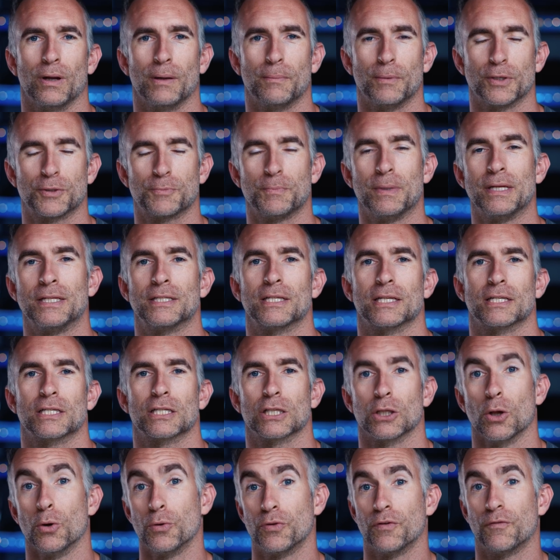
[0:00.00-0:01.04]
which means it
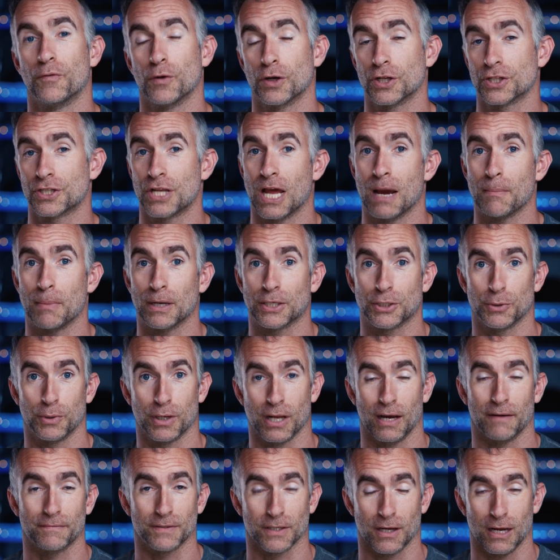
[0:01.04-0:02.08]
slowed the footage down by two and
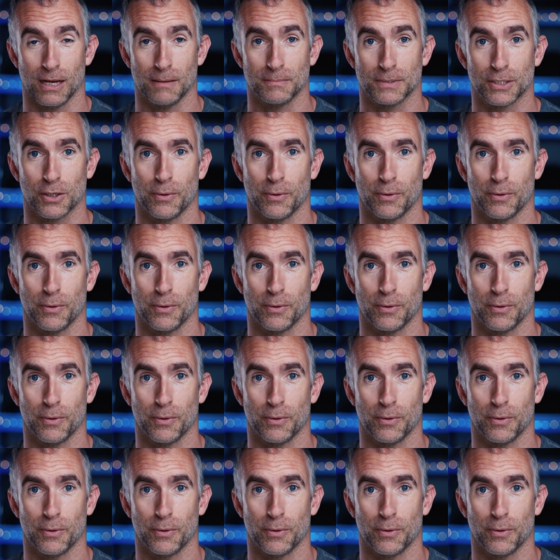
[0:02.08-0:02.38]
a half times.